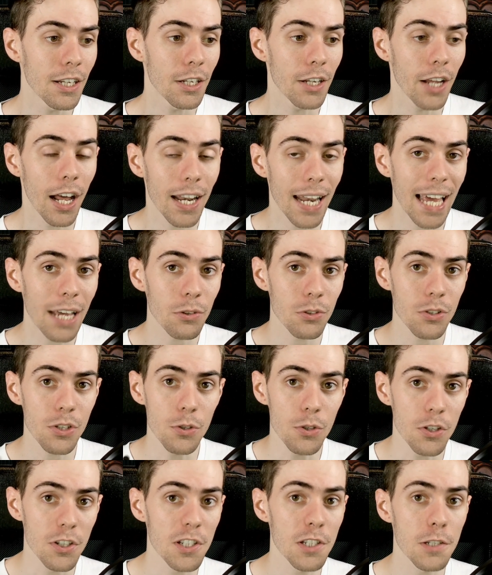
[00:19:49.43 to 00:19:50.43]
allows you
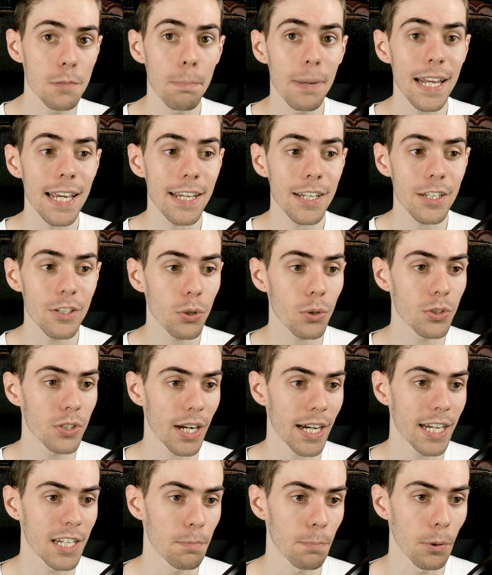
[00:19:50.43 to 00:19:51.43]
to split your
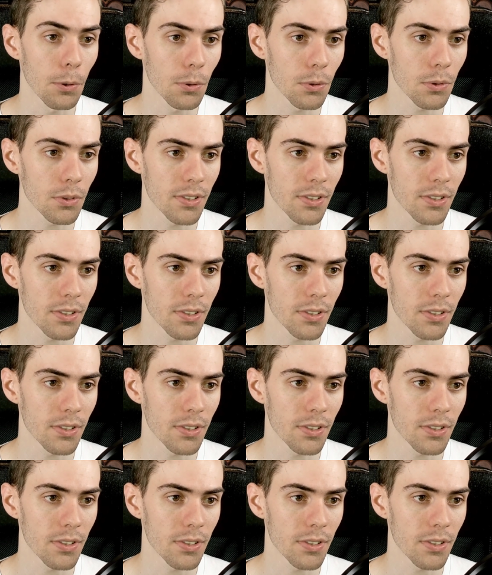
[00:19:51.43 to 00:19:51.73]
dice pool.